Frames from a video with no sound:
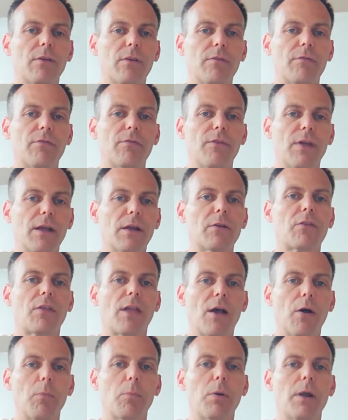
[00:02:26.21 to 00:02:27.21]
the
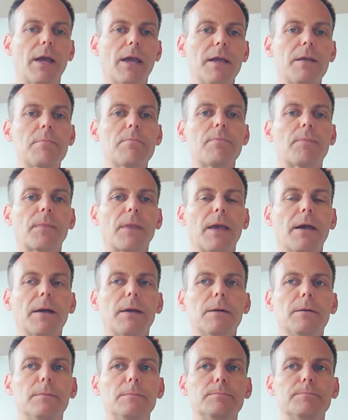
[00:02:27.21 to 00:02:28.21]
fingerstyle play,
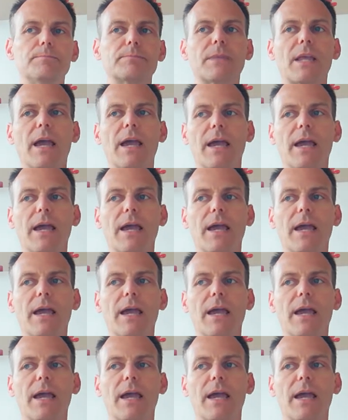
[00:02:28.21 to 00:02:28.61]
the